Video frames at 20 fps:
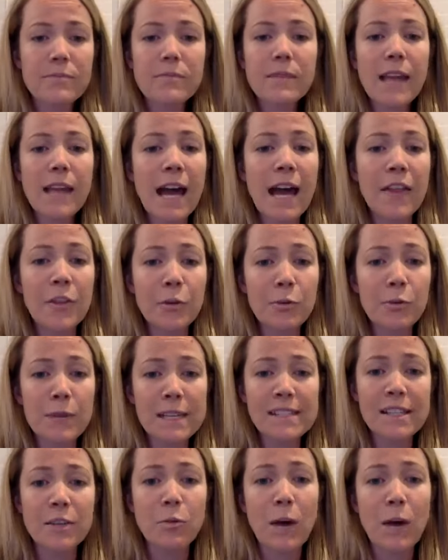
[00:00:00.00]
And the
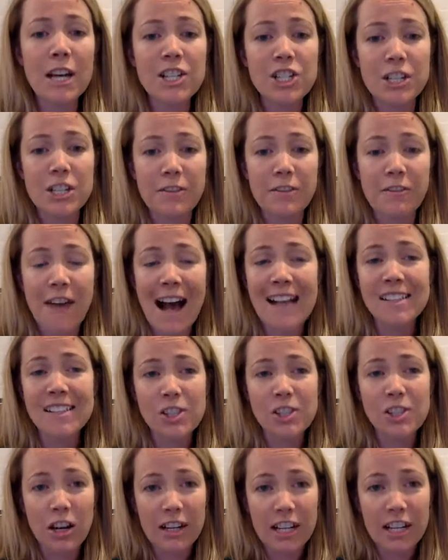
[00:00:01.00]
reason why she fast
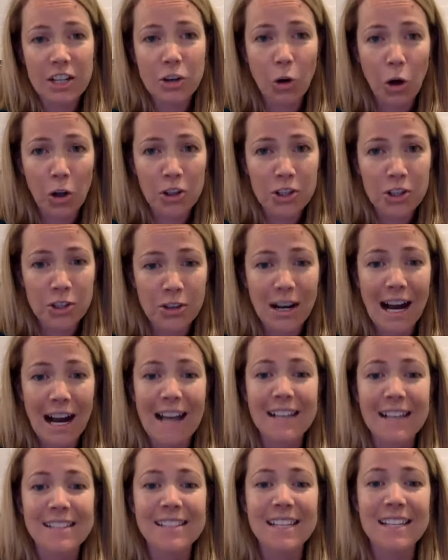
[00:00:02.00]
started gold, you
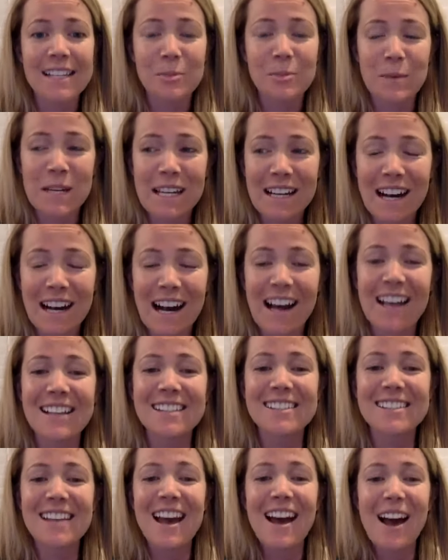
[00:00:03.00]
guys, is
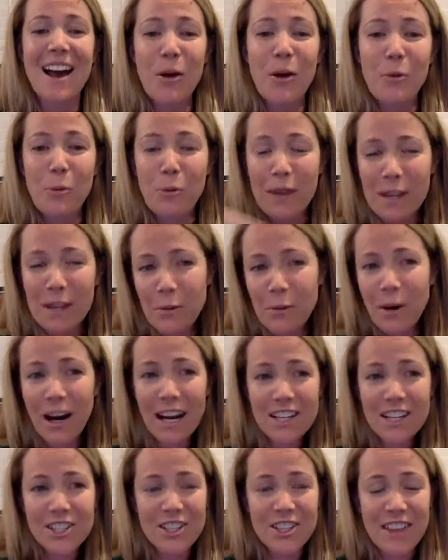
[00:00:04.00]
because we
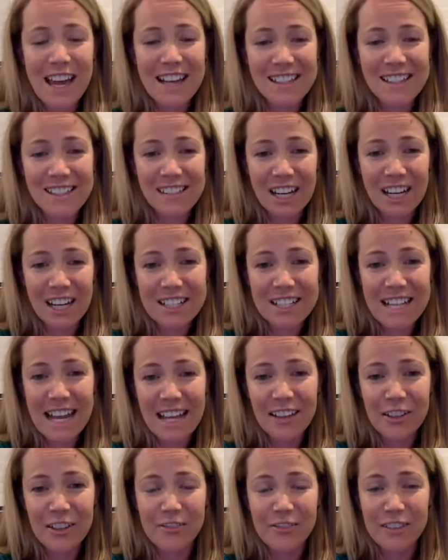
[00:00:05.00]
watched that Sarah
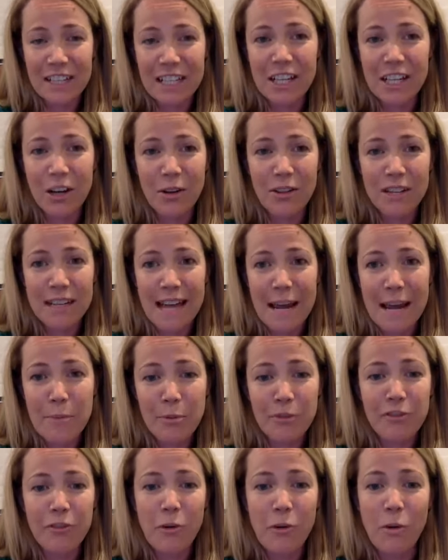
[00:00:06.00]
Taylor video the night
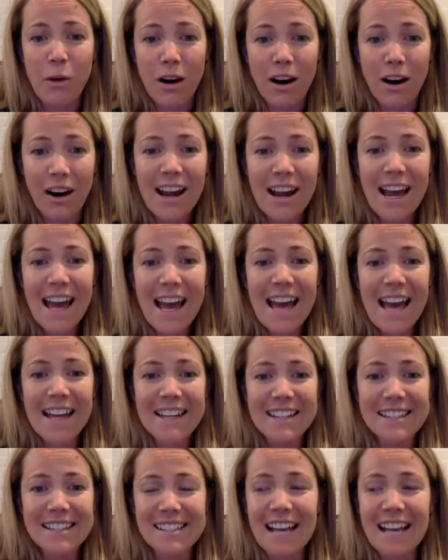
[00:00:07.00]
before
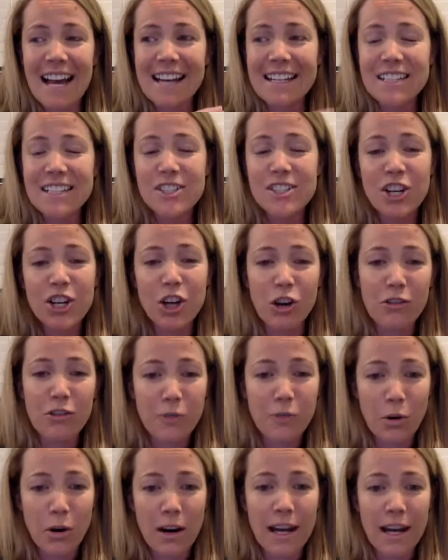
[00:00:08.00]
and decided to go
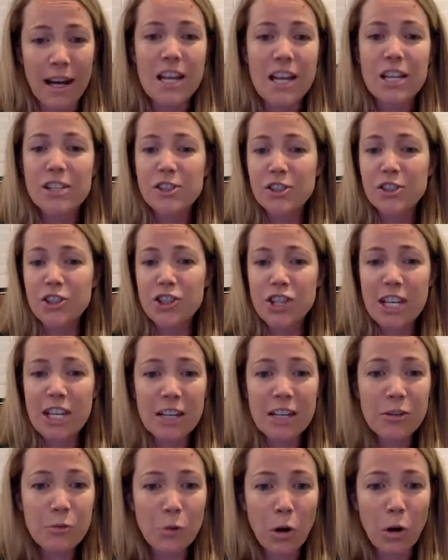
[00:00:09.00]
for it. So
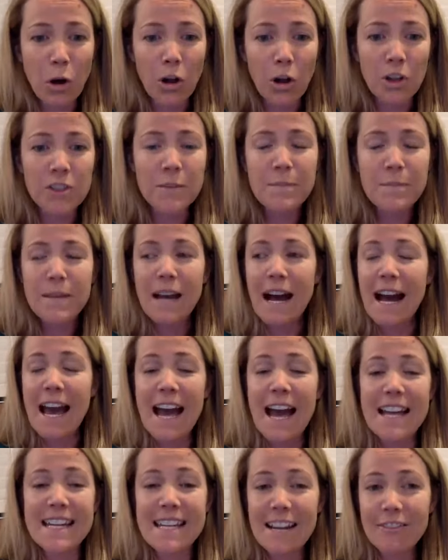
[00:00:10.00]
she enrolled. I
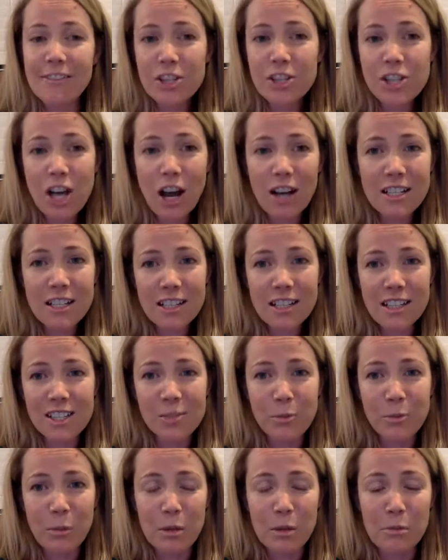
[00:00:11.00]
had never talked to
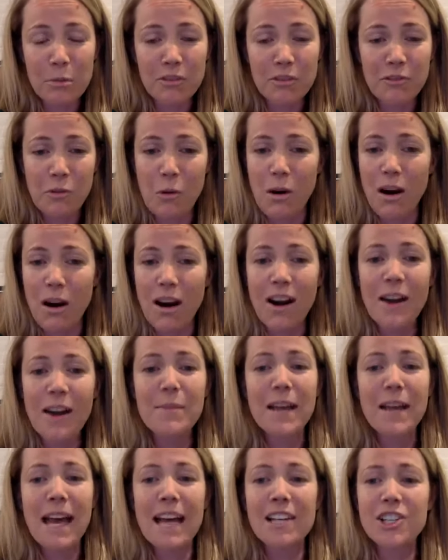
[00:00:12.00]
this woman before,
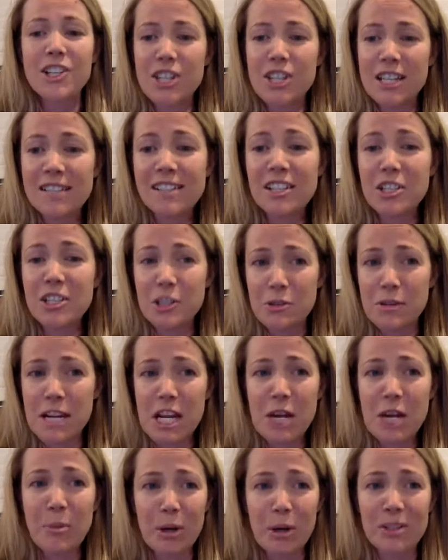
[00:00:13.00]
and she's a
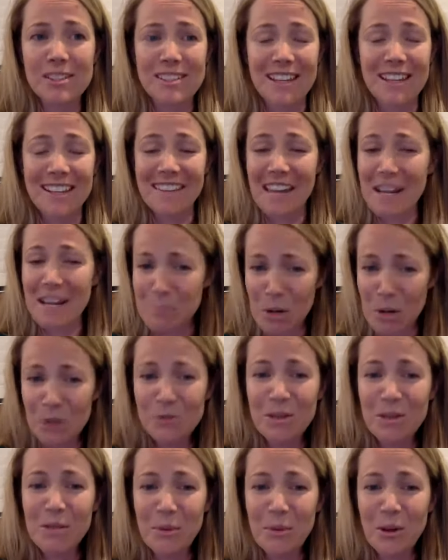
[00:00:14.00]
unique person. Like
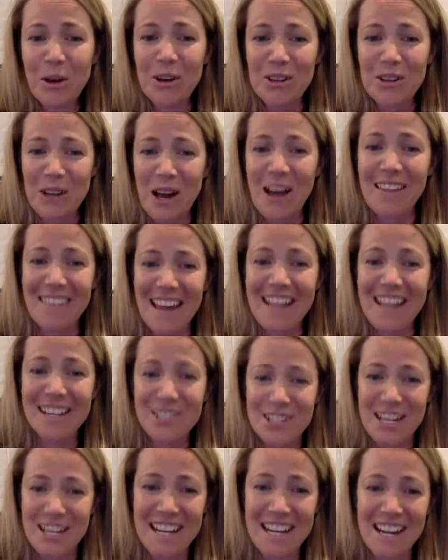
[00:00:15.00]
most people are not like
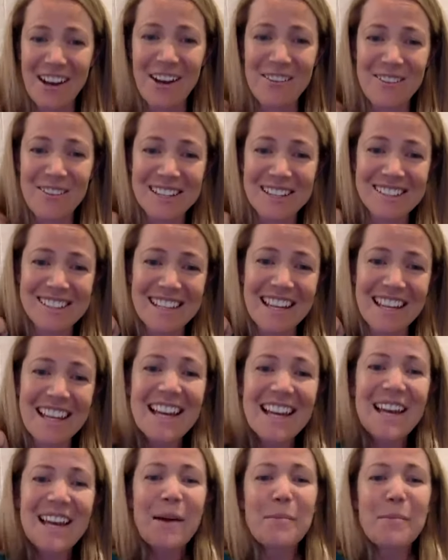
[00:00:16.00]
Jenny,
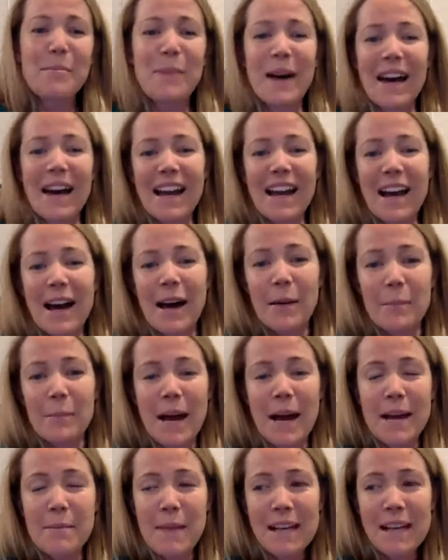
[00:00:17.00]
obviously. But um,
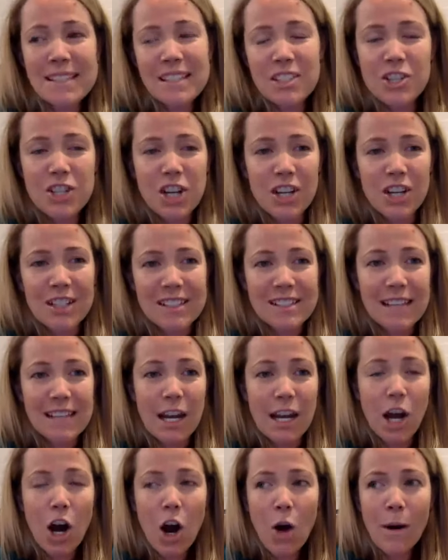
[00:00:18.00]
I messaged her and
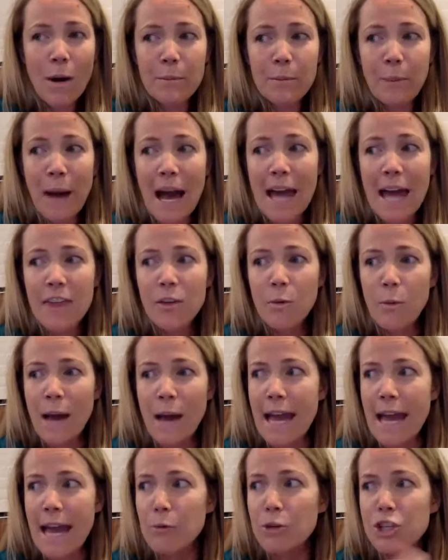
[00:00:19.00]
said, Oh, and by the
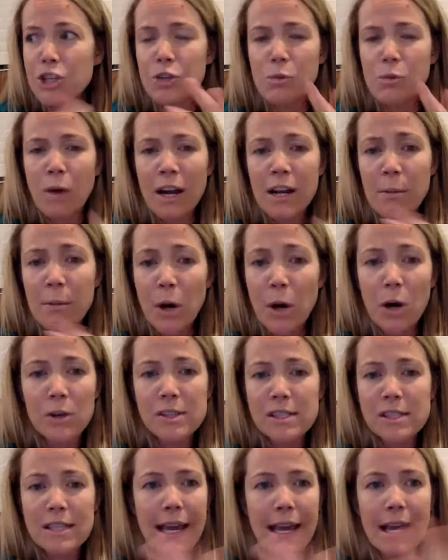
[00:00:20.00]
way, would you want to
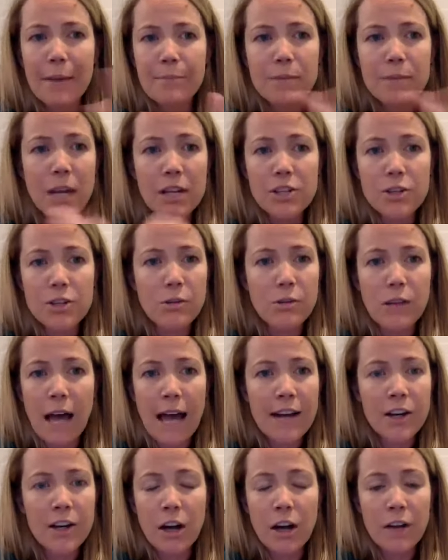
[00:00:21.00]
post like a two
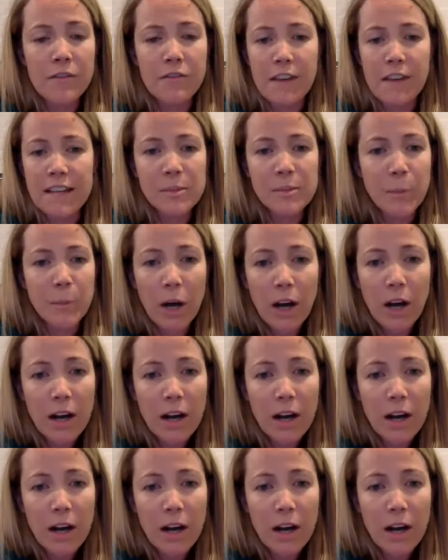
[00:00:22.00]
liner on Facebook?